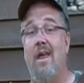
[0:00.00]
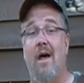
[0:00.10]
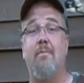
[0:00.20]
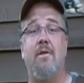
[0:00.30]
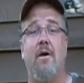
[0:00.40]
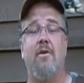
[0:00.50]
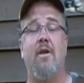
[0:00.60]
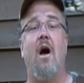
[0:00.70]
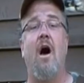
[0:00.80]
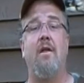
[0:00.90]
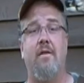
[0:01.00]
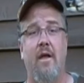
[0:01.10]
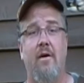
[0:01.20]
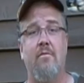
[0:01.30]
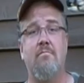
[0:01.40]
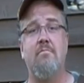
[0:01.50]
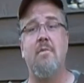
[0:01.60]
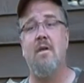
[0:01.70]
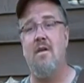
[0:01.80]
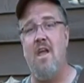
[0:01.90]
and I'm telling you, Hot Tail
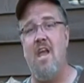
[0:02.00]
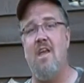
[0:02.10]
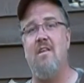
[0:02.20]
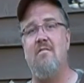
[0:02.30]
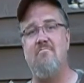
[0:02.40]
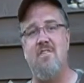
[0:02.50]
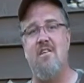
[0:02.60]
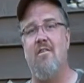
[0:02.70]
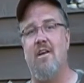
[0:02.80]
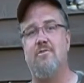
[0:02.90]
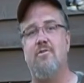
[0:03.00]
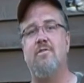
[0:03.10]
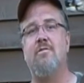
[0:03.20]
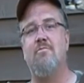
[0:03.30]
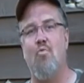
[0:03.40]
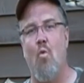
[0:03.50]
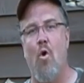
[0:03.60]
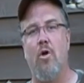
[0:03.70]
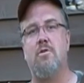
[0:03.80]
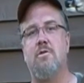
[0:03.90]
heated deer
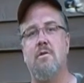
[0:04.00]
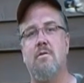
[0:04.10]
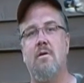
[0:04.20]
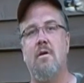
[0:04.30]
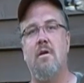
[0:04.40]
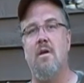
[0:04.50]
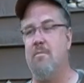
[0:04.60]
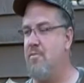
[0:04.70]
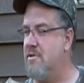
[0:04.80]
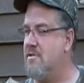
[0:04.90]
estrus works.